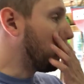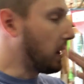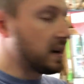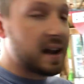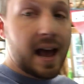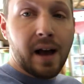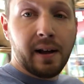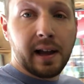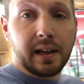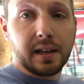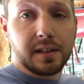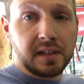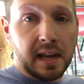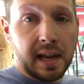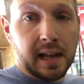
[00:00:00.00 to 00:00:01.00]
Right now I got to
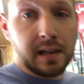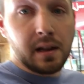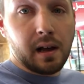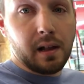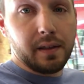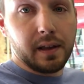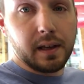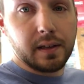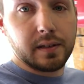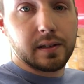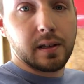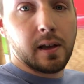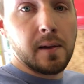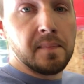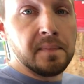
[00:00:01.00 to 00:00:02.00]
sand all
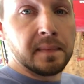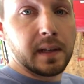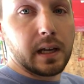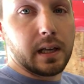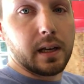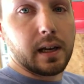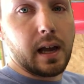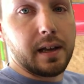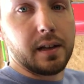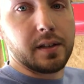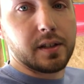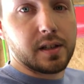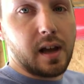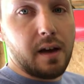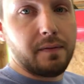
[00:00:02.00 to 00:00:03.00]
this, got to kind of
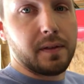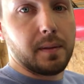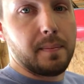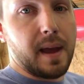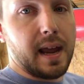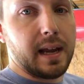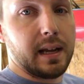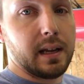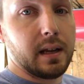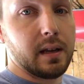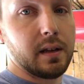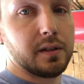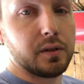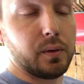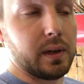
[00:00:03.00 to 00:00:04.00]
scuff the paint
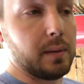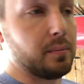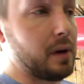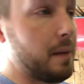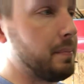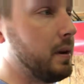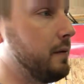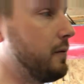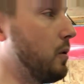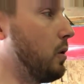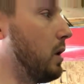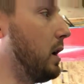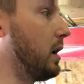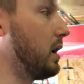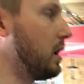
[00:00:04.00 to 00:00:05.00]
so we can prep it
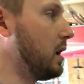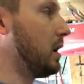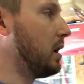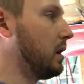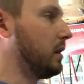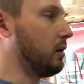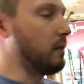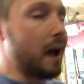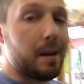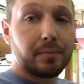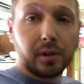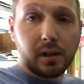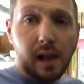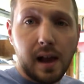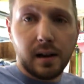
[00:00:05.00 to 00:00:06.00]
for the
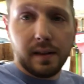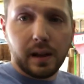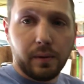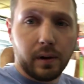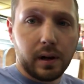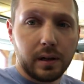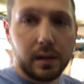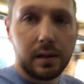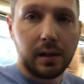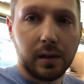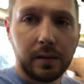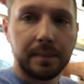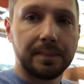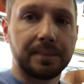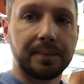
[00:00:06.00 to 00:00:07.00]
Raptor liner that we're going to
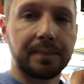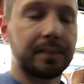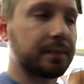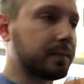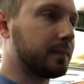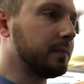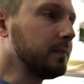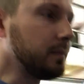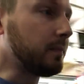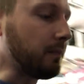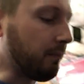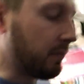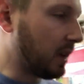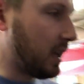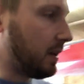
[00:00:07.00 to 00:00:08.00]
do.
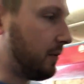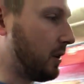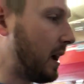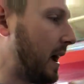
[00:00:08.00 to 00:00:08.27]
And if you